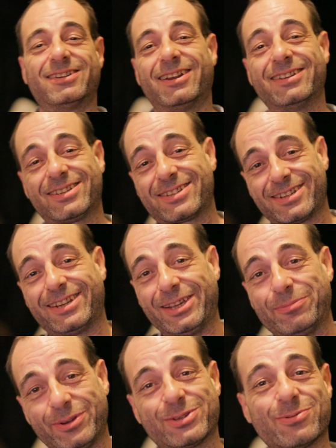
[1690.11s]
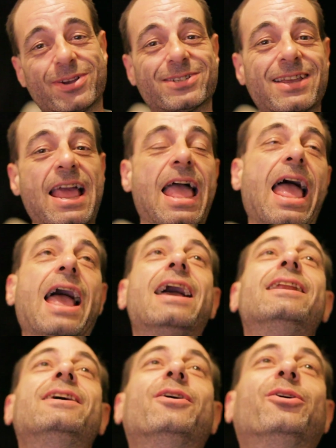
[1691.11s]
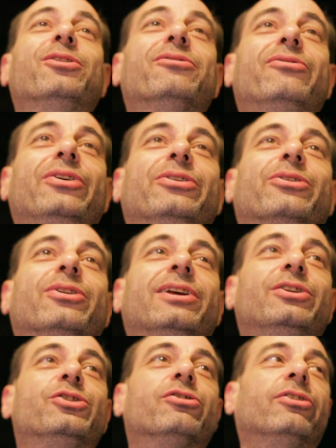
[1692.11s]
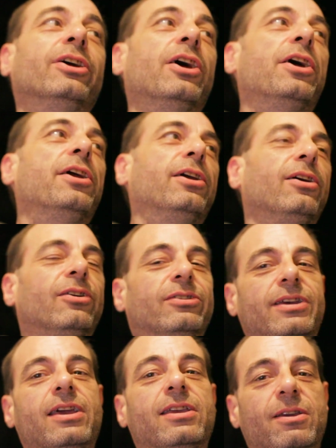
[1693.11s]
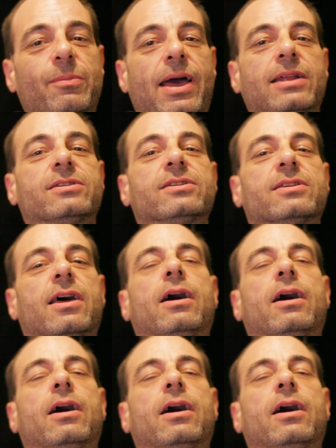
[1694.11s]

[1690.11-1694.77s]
Sleep is the worst. Any other physical injury, you could take your meds, it's like,